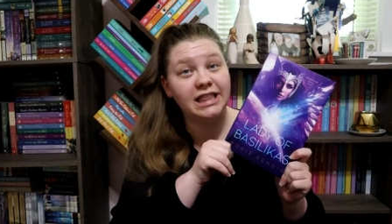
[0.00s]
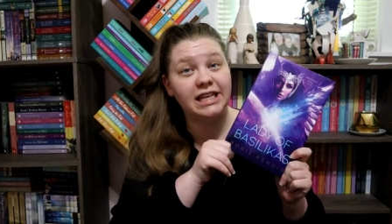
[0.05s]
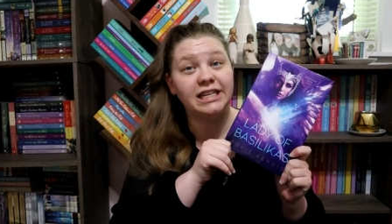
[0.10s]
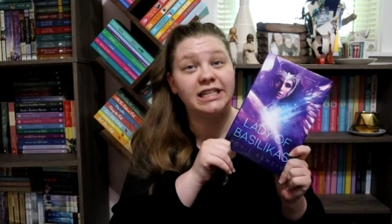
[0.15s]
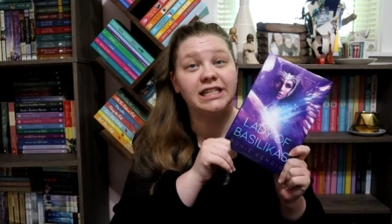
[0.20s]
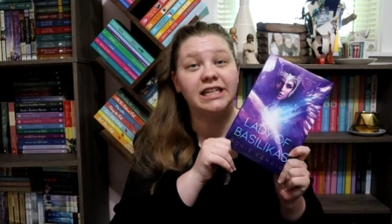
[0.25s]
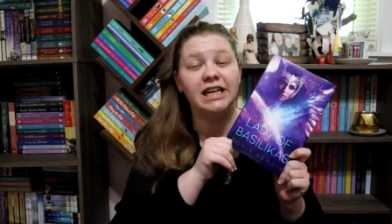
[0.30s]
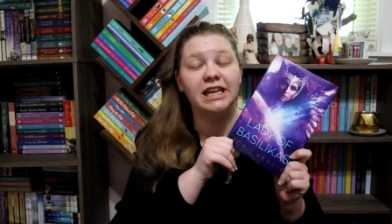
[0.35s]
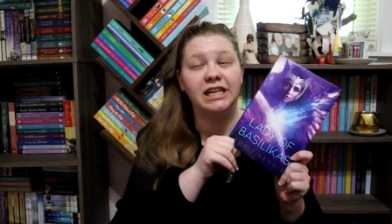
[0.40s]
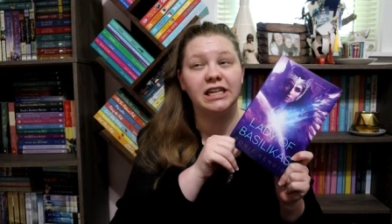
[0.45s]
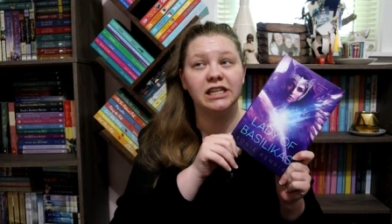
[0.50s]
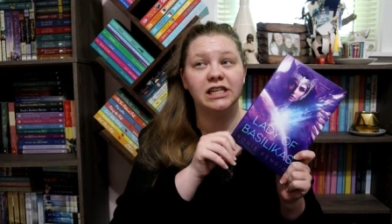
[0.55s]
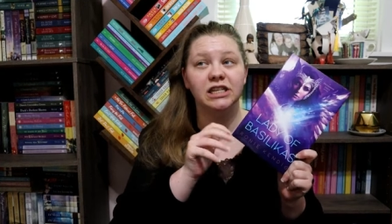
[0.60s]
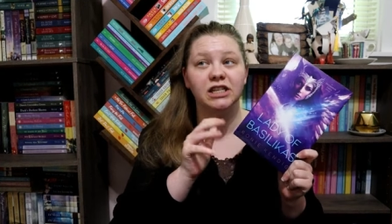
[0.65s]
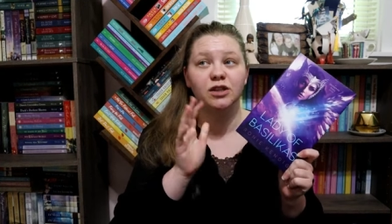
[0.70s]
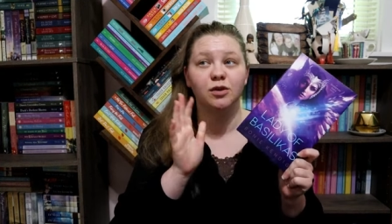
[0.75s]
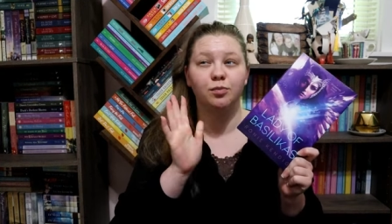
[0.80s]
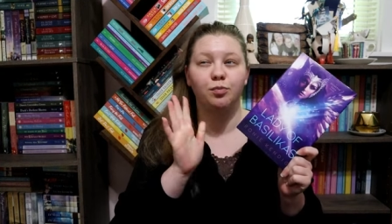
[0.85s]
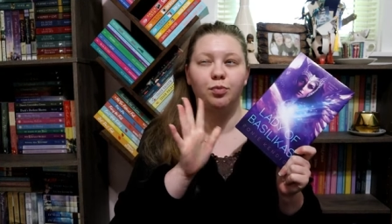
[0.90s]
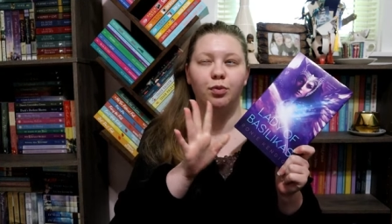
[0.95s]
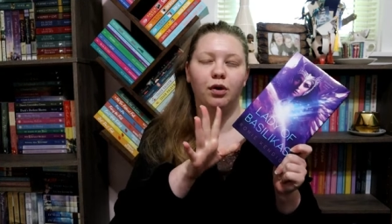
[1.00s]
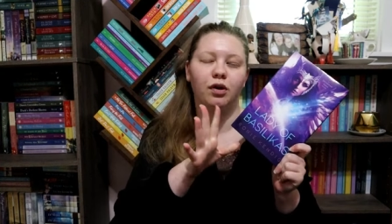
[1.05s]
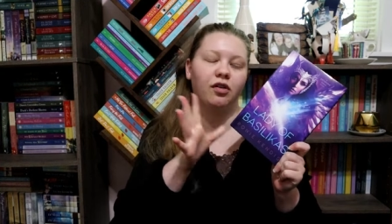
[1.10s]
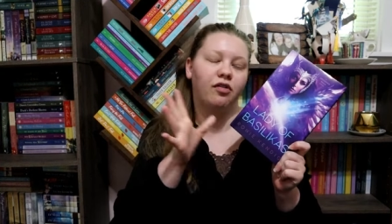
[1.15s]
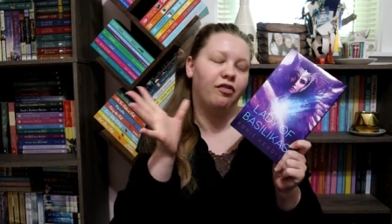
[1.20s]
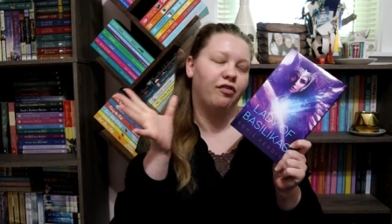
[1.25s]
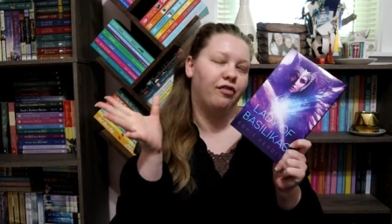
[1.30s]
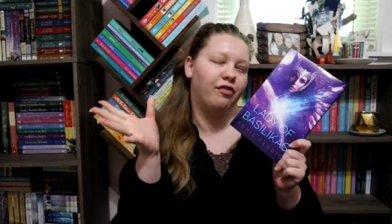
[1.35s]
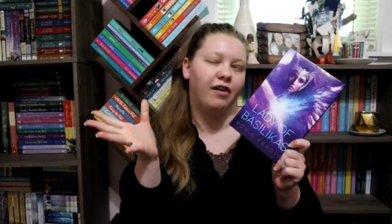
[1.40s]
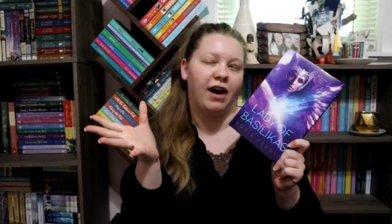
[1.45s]
This is book
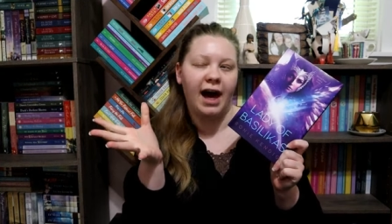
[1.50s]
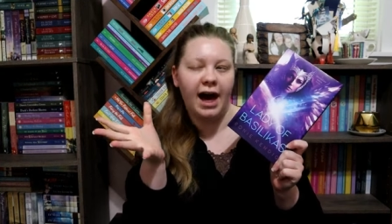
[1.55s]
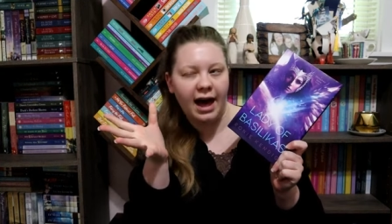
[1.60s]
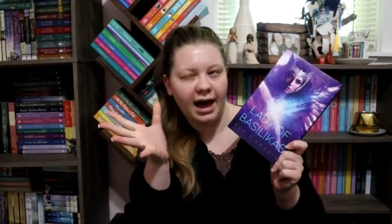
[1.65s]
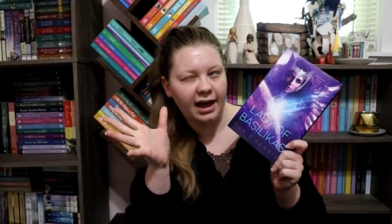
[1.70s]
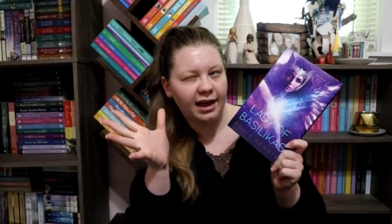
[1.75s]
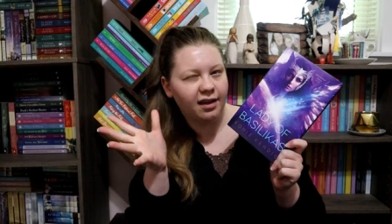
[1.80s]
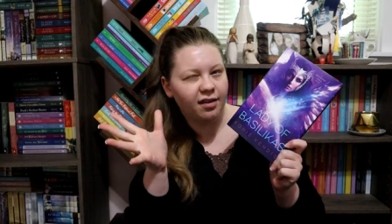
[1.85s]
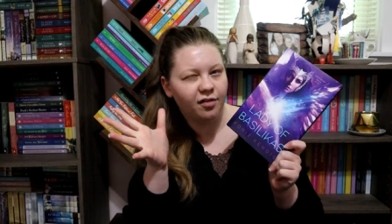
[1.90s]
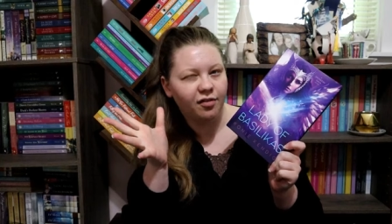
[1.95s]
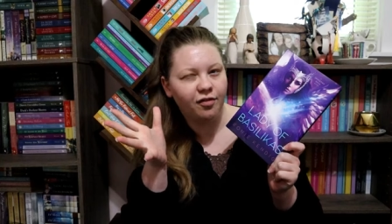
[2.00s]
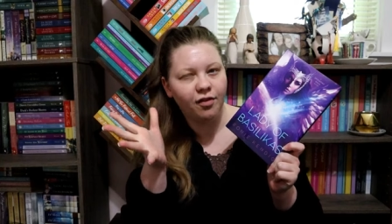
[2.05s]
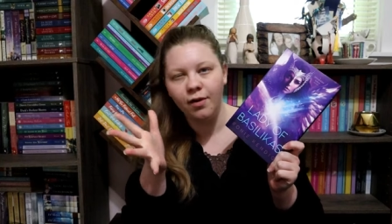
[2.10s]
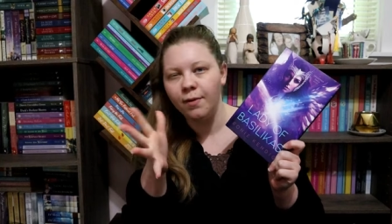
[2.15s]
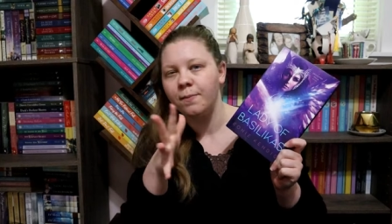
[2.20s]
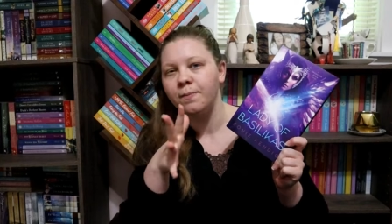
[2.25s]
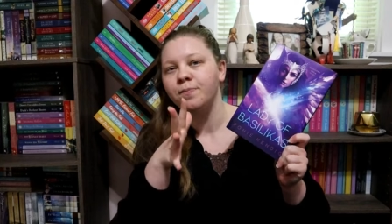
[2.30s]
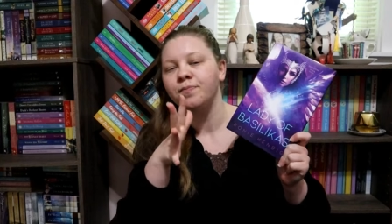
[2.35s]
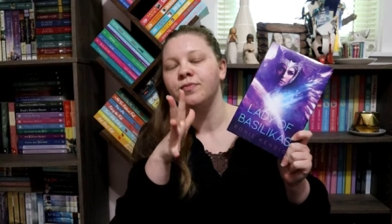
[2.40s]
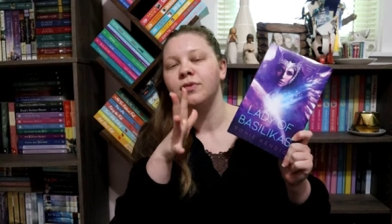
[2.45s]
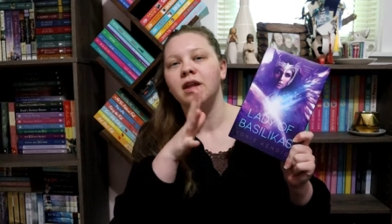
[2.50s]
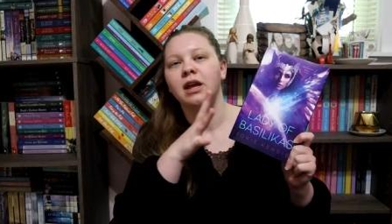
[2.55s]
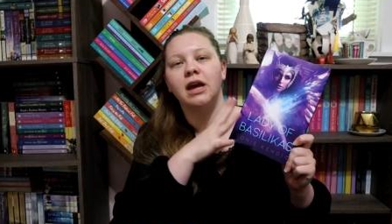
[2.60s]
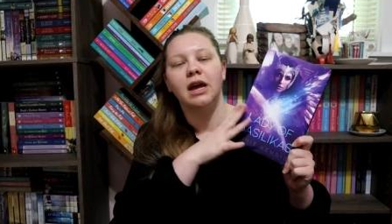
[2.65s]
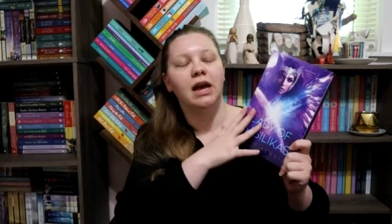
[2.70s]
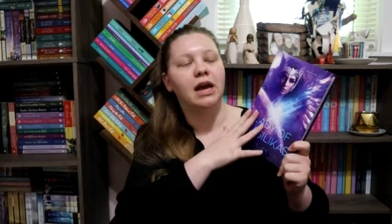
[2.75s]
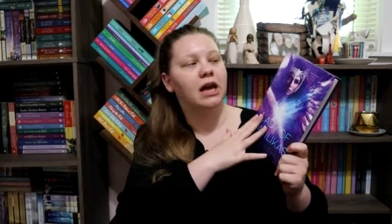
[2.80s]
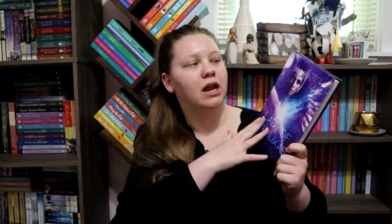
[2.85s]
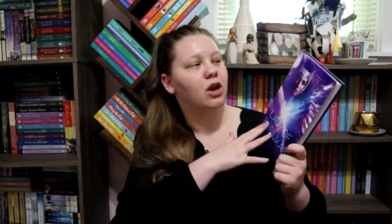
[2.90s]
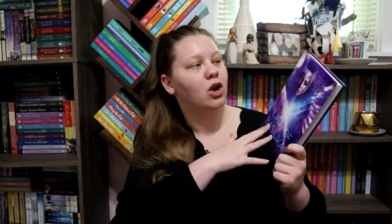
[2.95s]
five
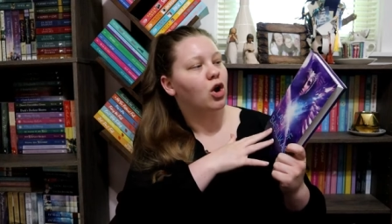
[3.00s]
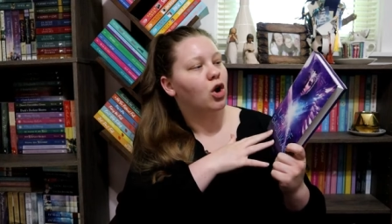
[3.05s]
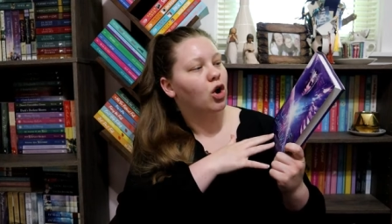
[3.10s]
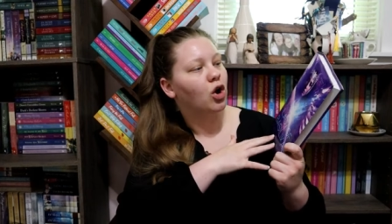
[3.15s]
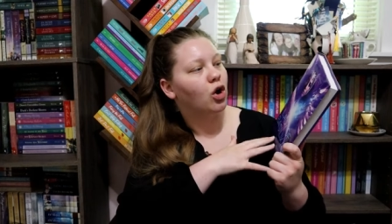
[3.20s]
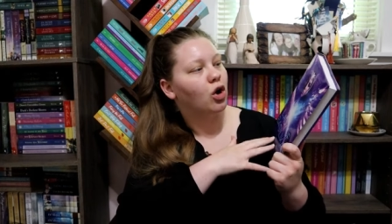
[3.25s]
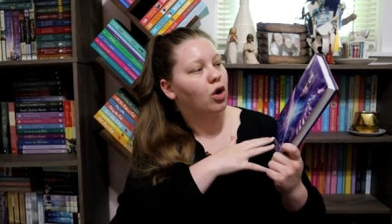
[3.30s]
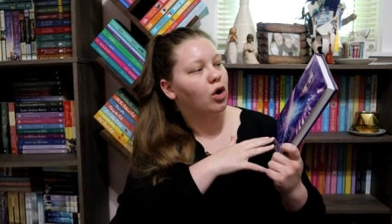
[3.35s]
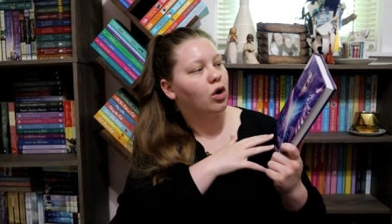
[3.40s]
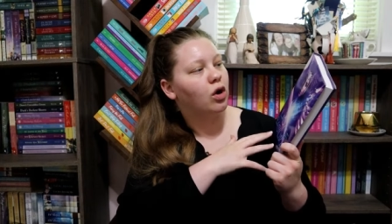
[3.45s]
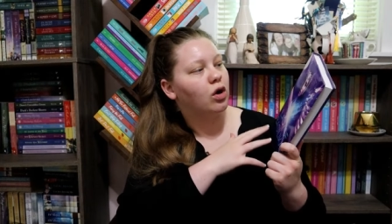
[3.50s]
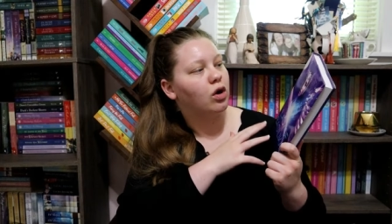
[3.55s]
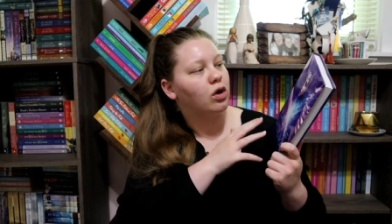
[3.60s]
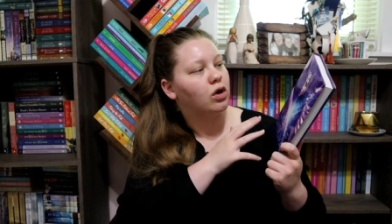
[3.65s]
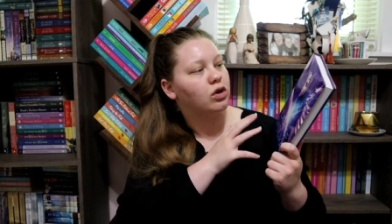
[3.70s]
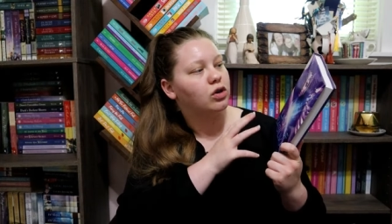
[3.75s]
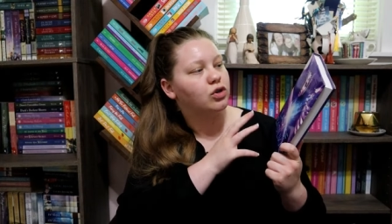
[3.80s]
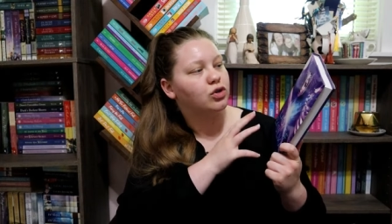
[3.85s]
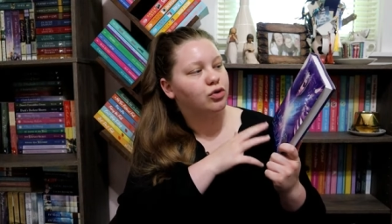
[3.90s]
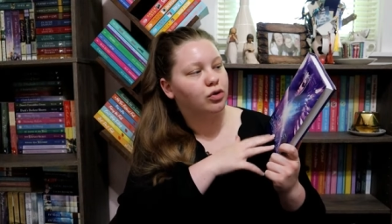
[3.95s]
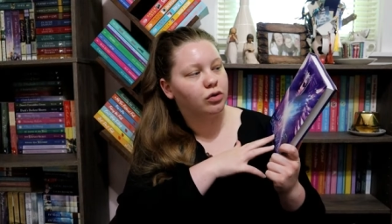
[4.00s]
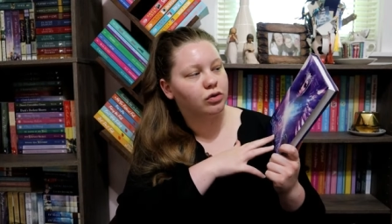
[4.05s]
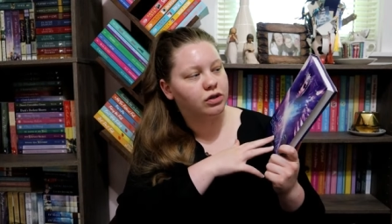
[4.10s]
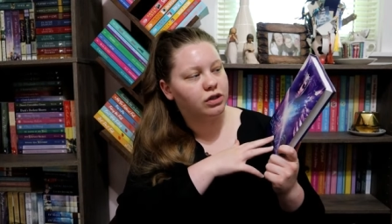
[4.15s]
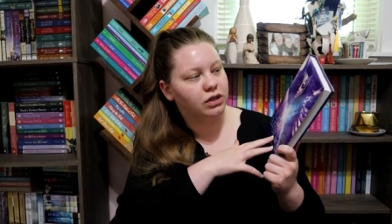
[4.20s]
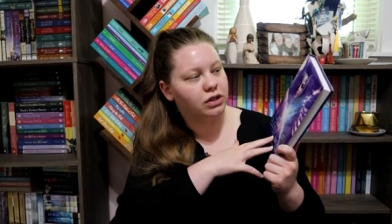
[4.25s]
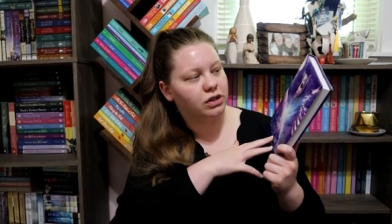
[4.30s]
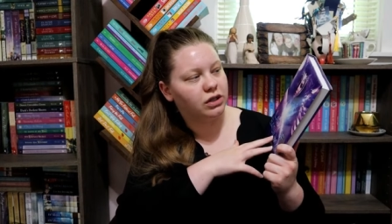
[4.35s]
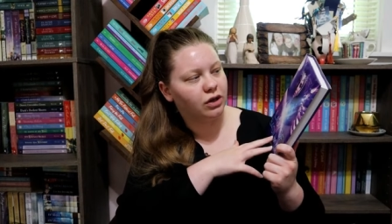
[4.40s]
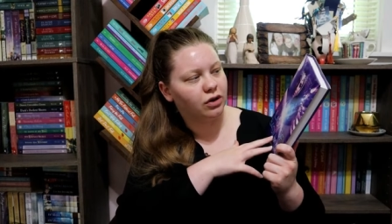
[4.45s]
in her
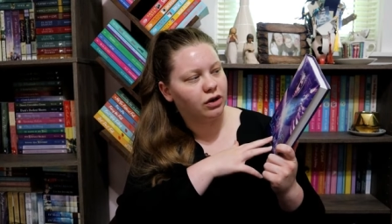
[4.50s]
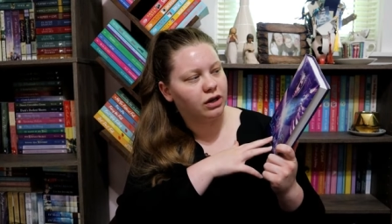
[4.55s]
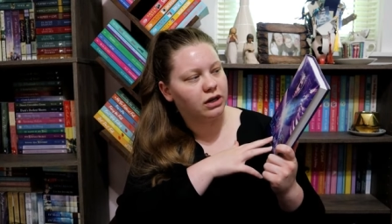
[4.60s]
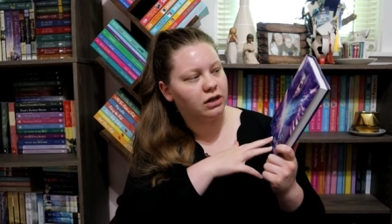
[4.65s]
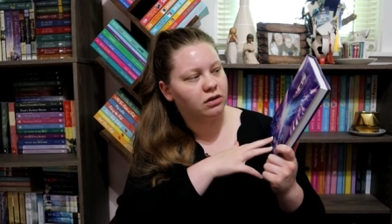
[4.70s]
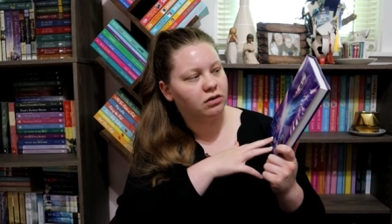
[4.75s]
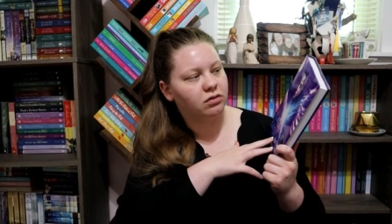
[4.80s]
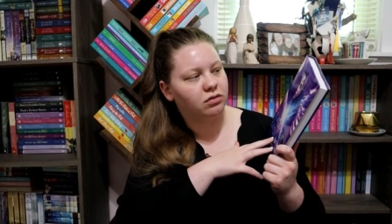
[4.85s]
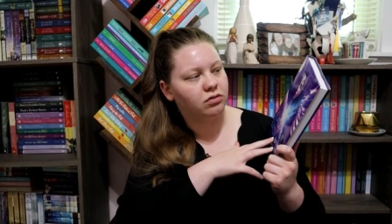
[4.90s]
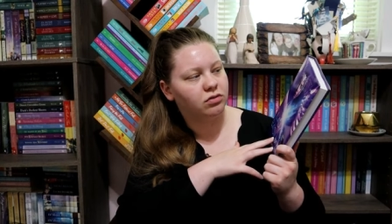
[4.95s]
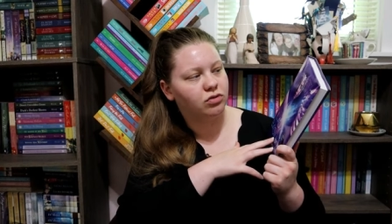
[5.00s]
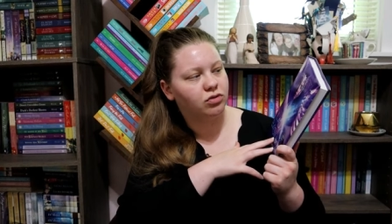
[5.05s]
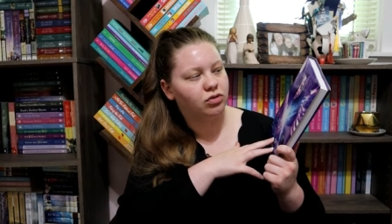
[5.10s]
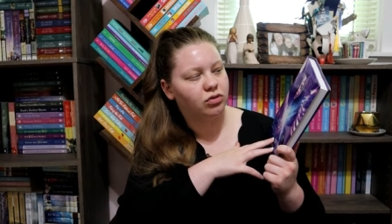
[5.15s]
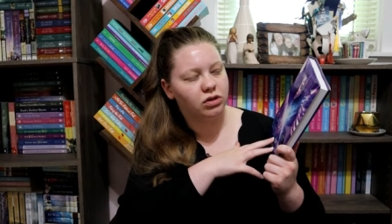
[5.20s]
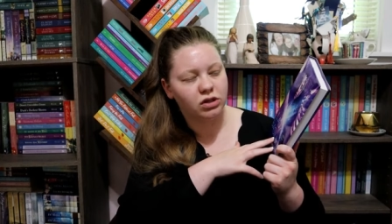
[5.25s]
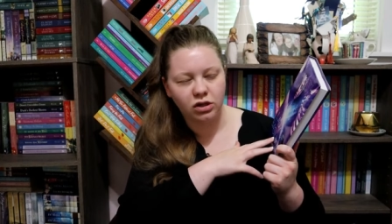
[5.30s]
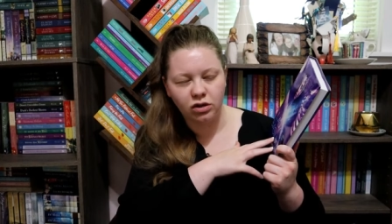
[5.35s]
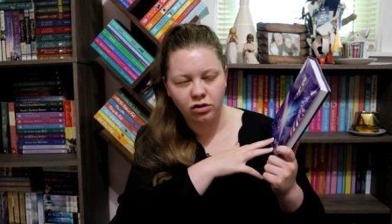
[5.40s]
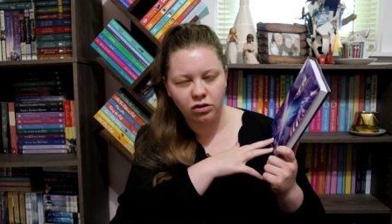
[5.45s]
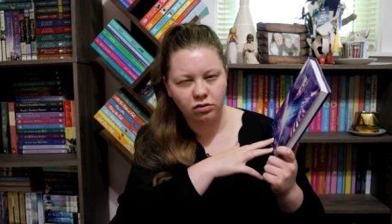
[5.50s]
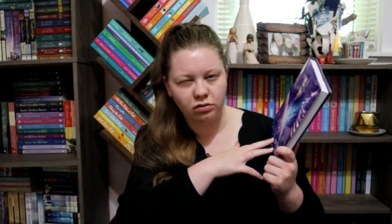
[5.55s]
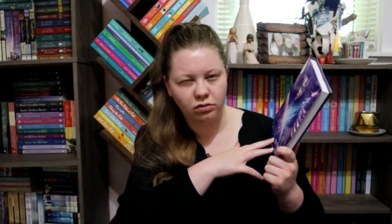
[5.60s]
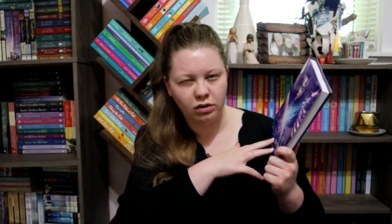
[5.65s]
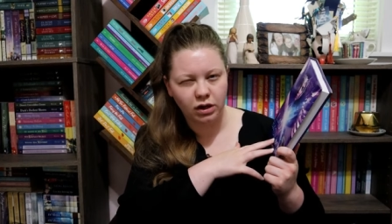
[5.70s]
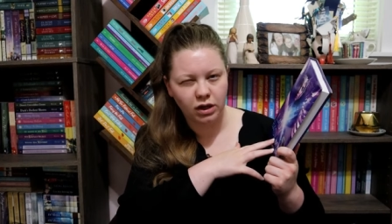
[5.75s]
Droseran, Droseran?